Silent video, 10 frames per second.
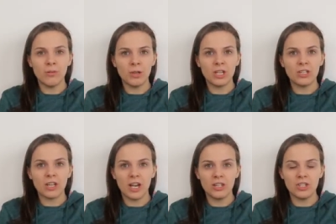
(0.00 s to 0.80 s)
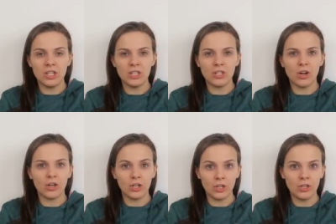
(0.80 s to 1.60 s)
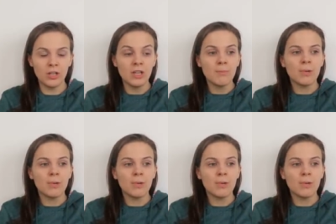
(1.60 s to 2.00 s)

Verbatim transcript: for All Mankind jeans are good